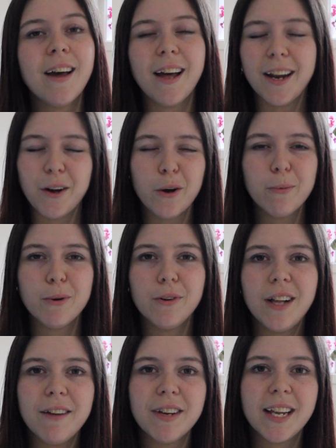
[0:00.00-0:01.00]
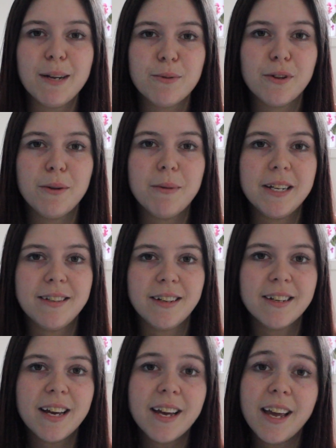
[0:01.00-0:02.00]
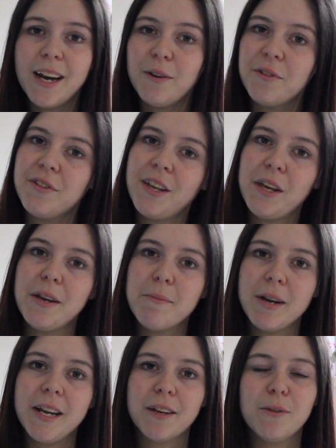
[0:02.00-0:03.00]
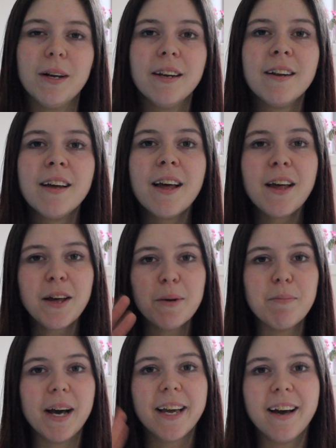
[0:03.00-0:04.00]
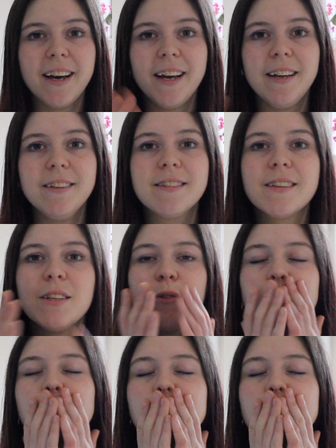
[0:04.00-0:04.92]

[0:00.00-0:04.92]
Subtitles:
And I hope you're all having an absolutely amazing day, and I will see you in my next one. Bye guys!